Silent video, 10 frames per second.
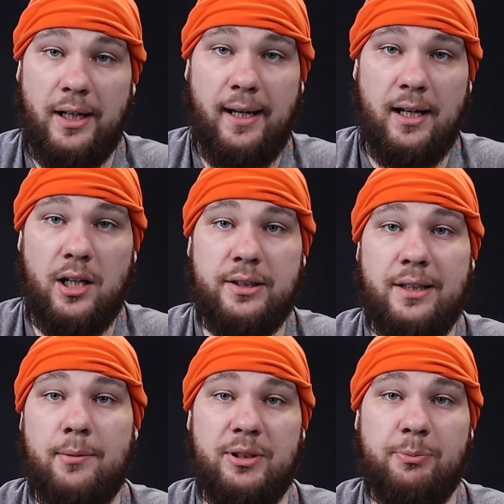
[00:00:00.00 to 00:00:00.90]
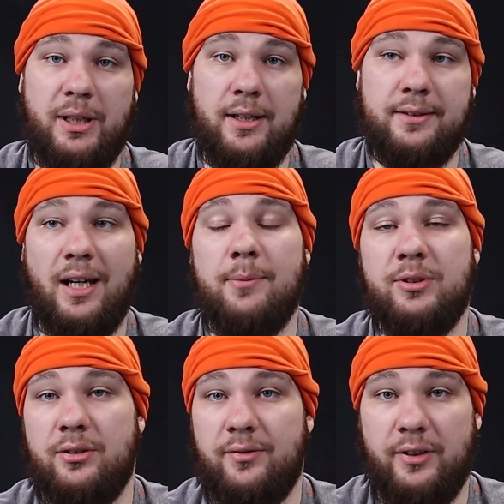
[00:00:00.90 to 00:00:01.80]
I hang on to them is because I'm
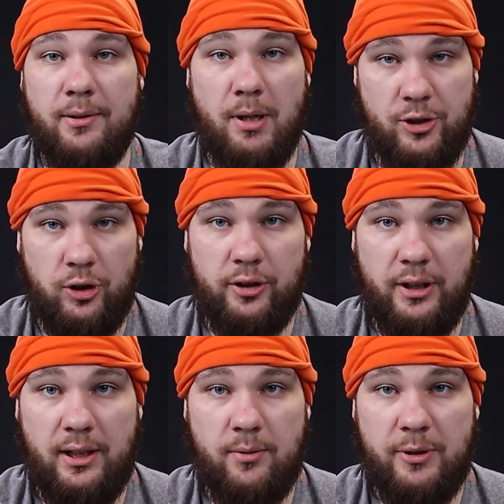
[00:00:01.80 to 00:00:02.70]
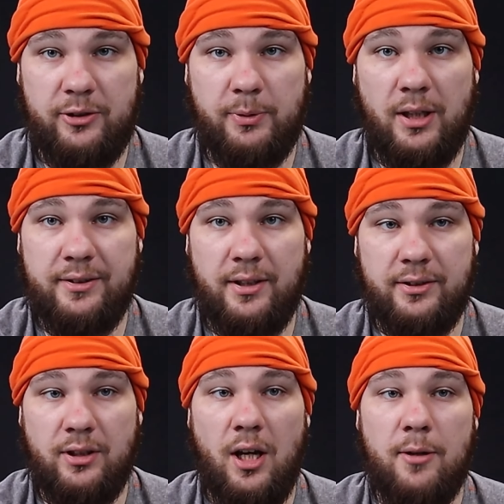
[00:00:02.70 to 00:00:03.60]
still very much learning of this
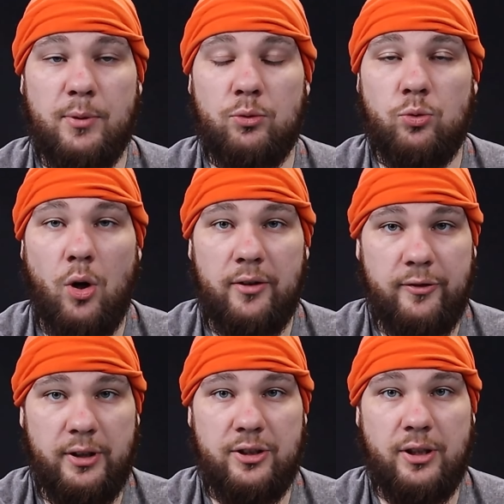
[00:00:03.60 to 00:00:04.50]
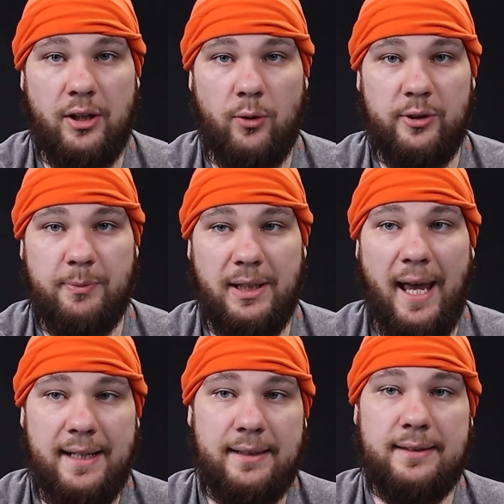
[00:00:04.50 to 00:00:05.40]
process, but raw footage can always be
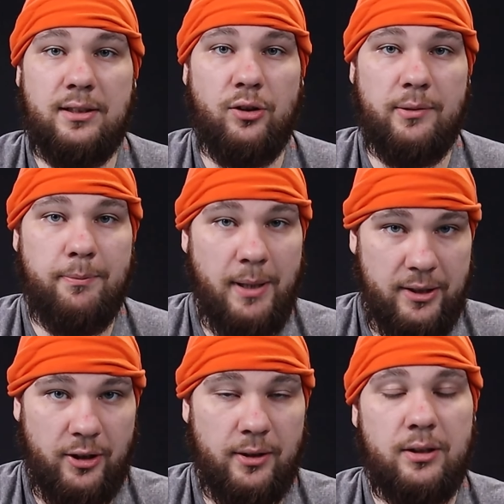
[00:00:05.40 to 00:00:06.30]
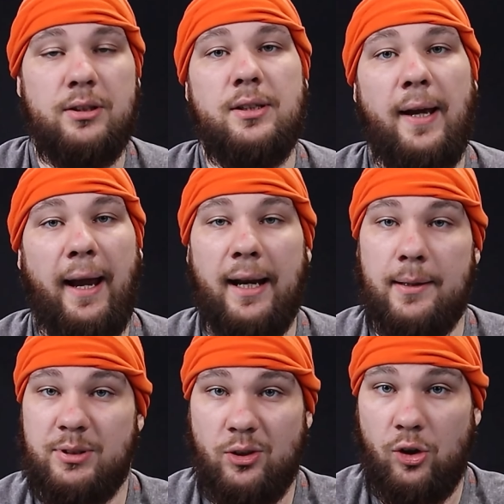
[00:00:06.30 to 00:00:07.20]
edited to look better, and
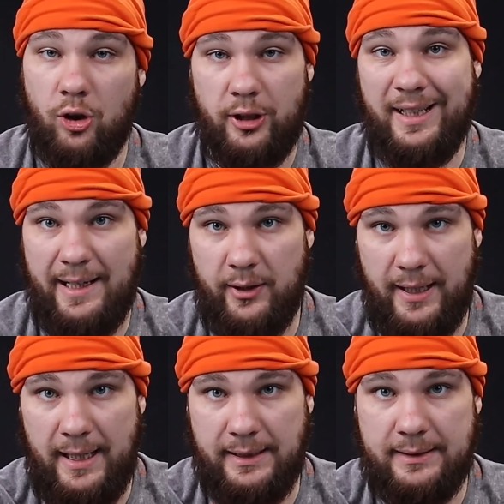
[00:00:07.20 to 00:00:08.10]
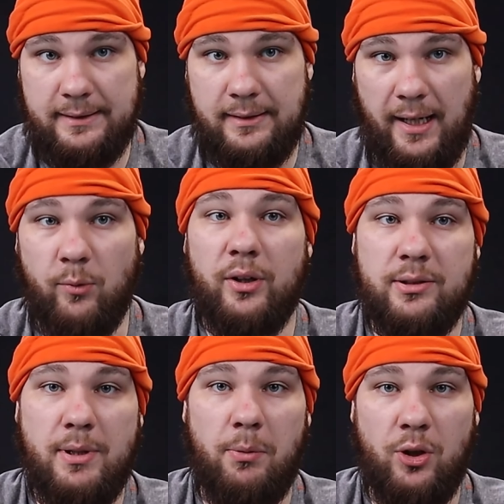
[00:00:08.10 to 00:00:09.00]
I'm still learning how to edit. I want
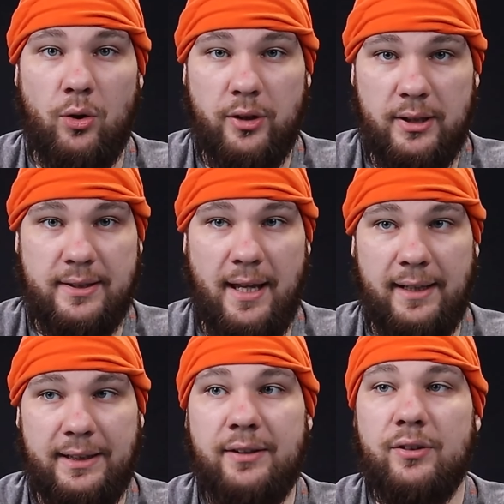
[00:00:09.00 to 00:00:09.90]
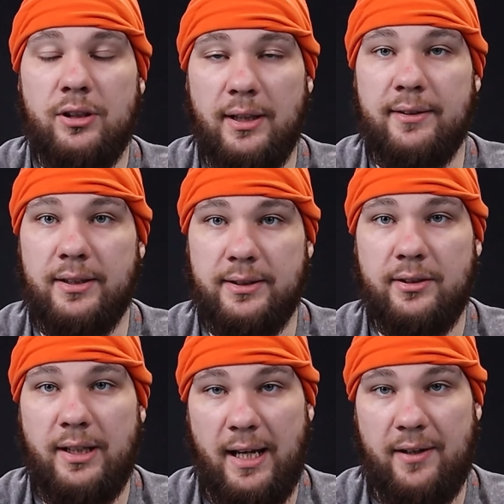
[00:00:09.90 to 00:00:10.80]
to be able to hold on to that. Even in the
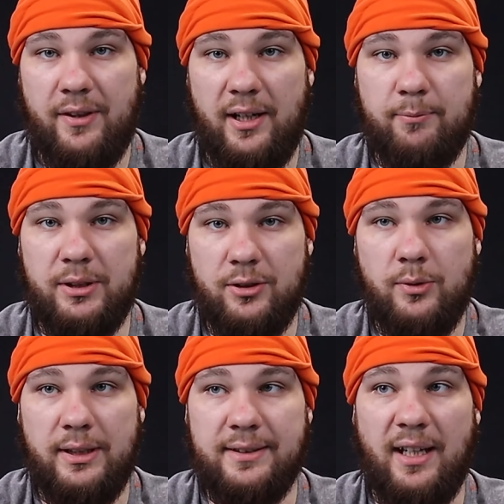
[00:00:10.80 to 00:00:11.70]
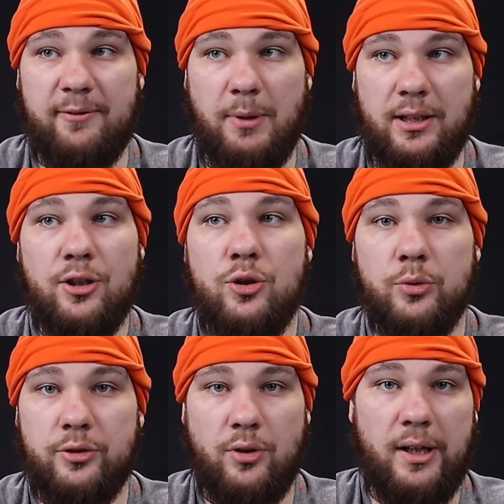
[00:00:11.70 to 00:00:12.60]
1.5 years that I've been doing this, I've made
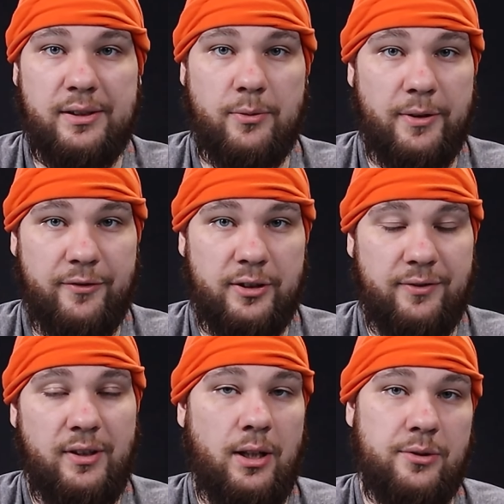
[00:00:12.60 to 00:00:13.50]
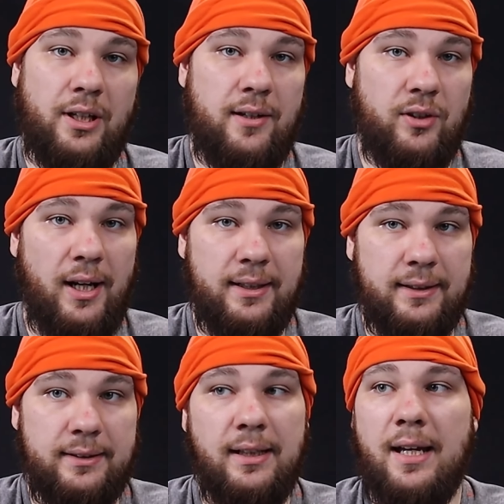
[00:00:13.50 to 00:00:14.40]
huge strides from the first videos I ever
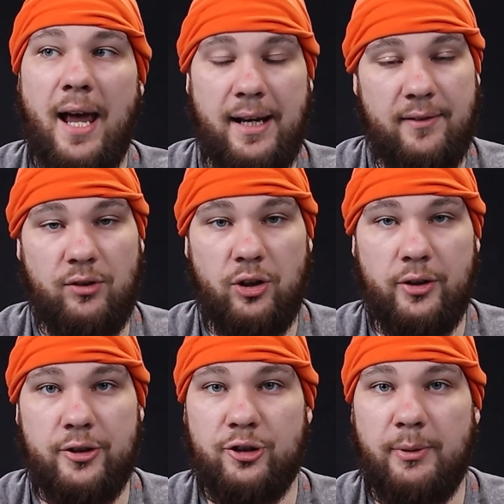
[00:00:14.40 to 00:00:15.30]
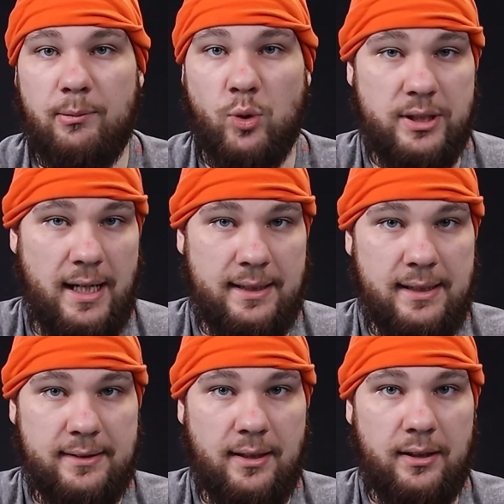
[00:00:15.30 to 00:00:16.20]
edited, and I've learned so many more
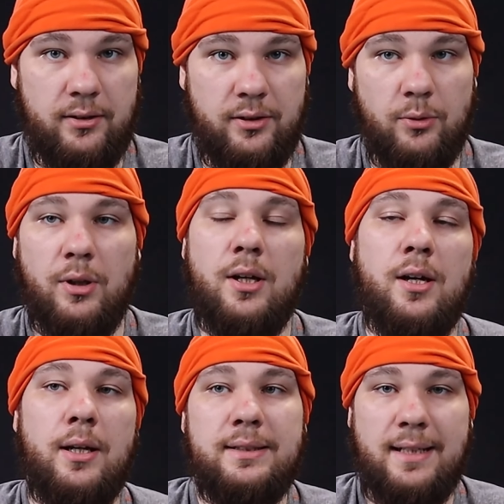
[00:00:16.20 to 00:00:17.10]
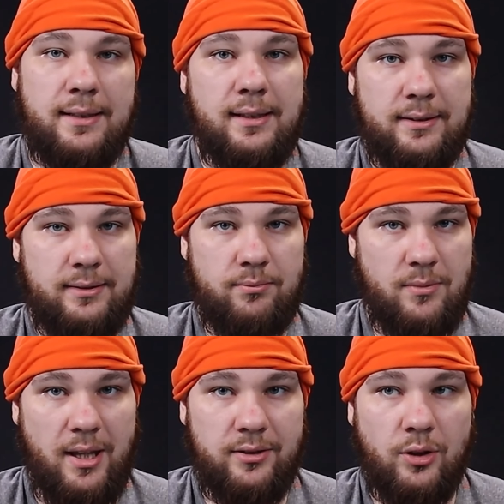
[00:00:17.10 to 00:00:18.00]
techniques that I can do. Techniques
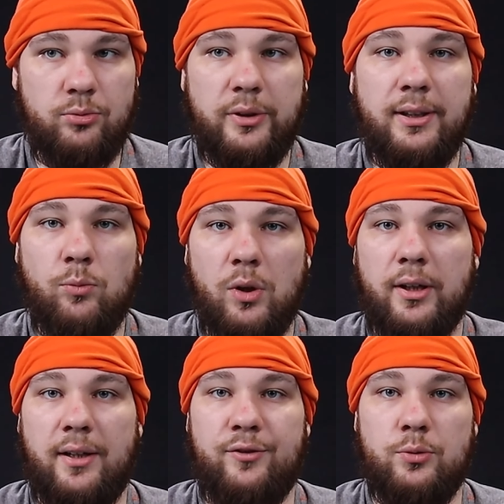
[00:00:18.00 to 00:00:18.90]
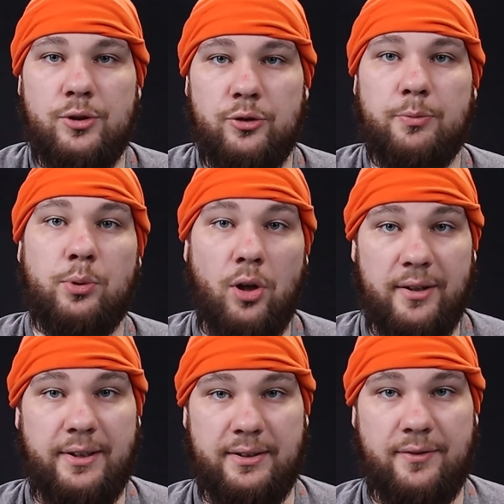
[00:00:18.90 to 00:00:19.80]
that don't really work if you use
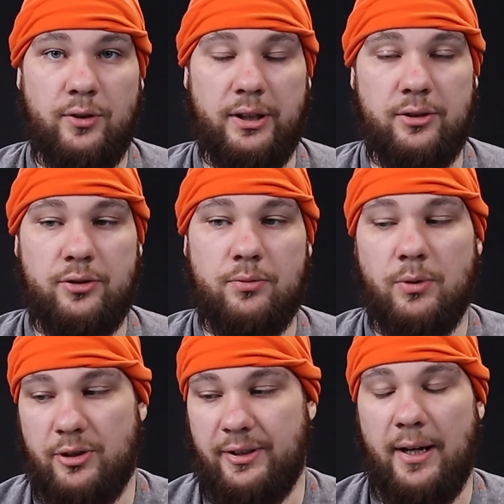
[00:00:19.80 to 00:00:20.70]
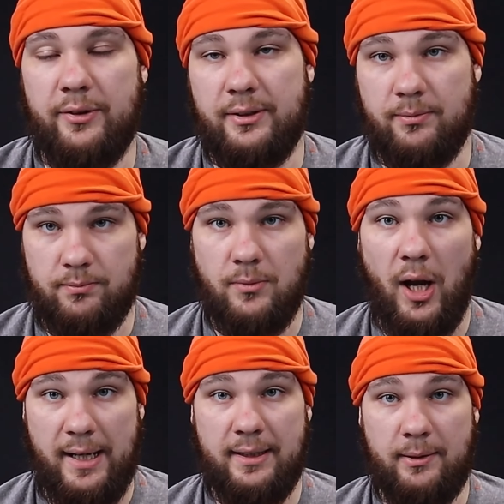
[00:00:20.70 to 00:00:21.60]
processed footage, which is how the
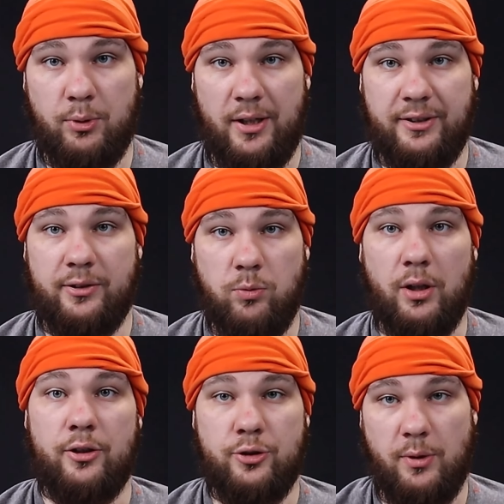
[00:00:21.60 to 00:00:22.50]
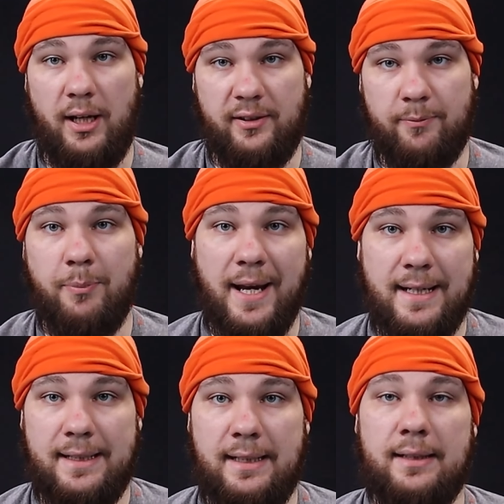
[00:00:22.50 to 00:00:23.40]
editing process works. You kind of
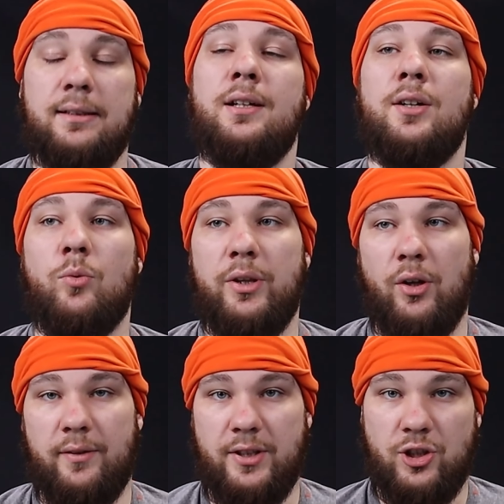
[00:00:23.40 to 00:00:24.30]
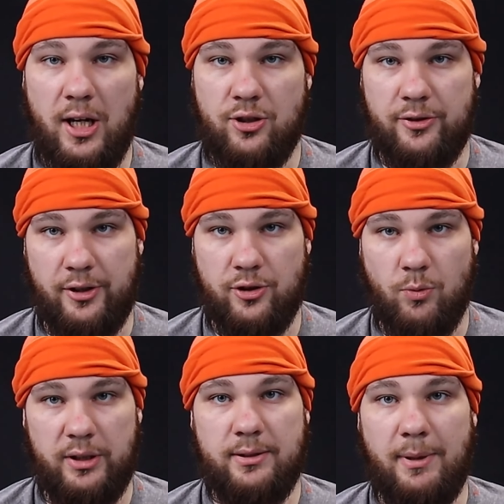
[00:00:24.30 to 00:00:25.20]
bake it in with all of the changes that
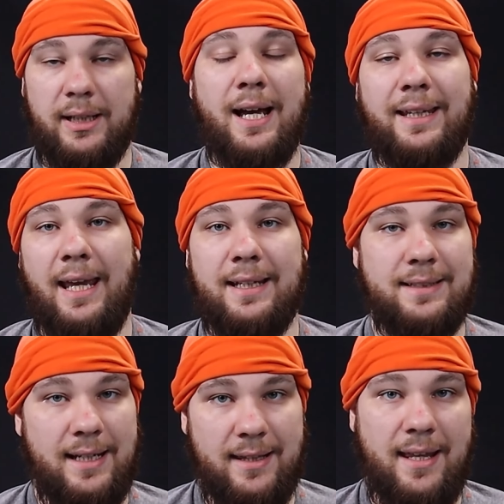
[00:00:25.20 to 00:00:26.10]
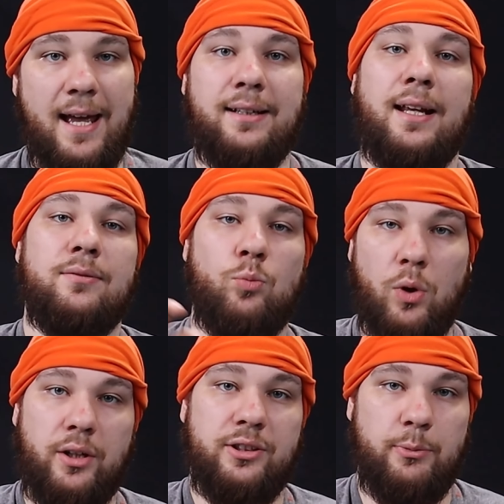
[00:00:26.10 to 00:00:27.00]
you want to make. I can't take that and
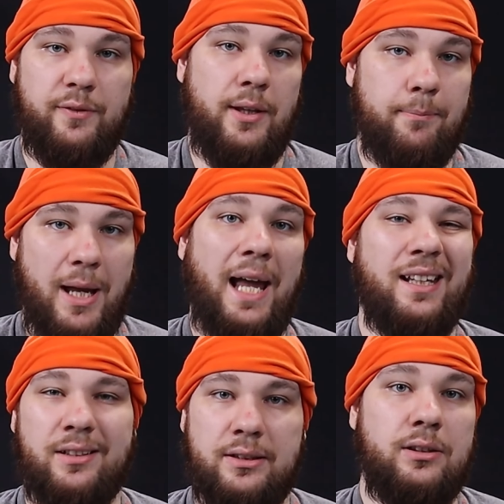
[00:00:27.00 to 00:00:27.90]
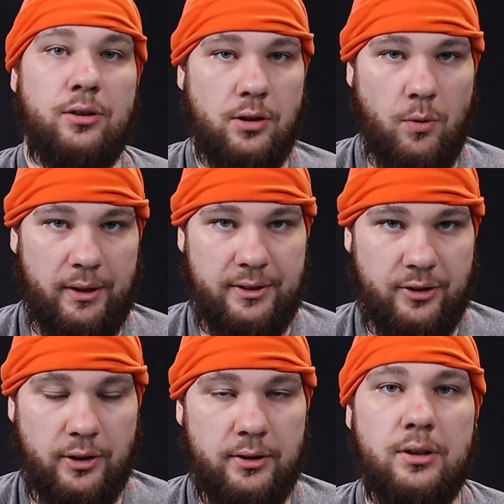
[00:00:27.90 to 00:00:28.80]
work some of them back. It doesn't look quite as
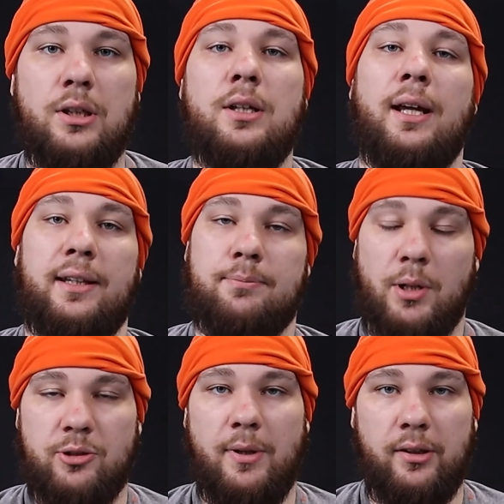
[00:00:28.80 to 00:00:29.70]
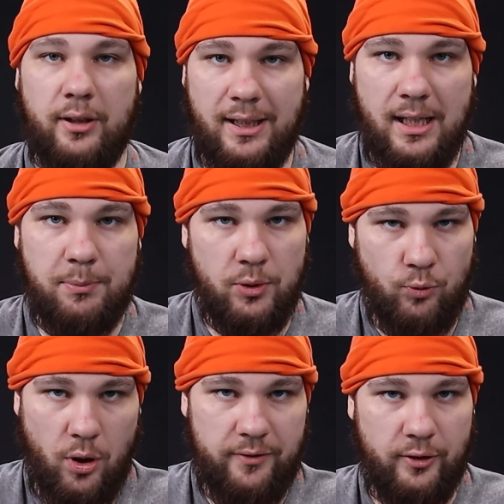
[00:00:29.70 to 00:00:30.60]
good. It's much better to keep your
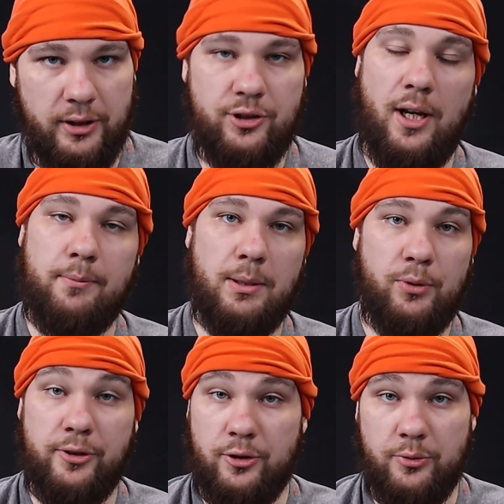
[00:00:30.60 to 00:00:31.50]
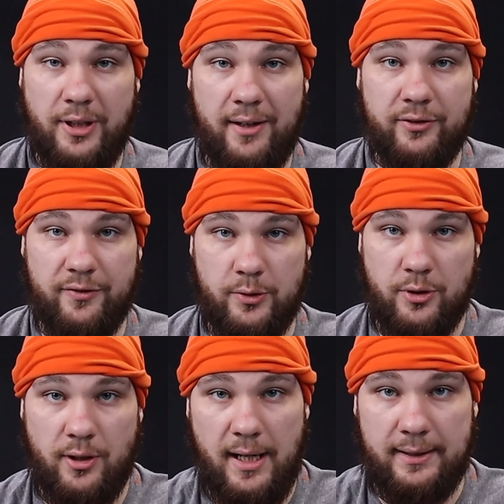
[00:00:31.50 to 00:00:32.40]
raw footage and be able to use that for
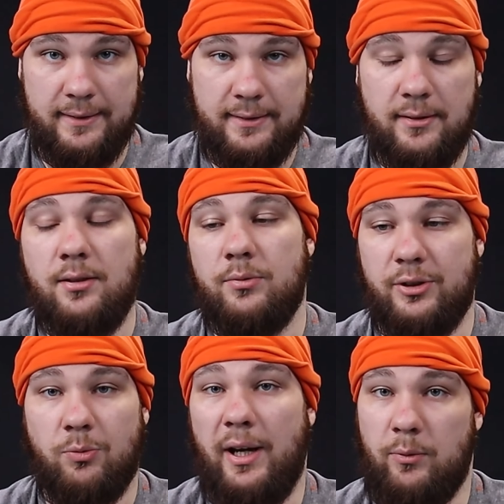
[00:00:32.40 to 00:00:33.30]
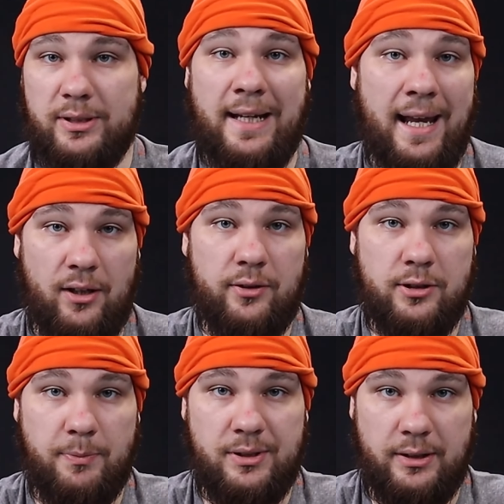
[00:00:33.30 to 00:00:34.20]
future edits, which is why I want to hang on
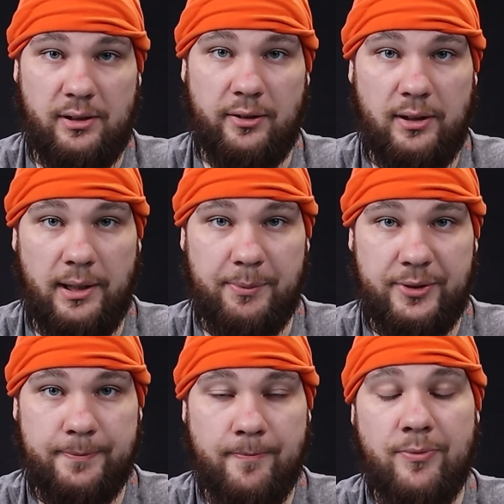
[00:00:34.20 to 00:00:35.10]
to particular clips.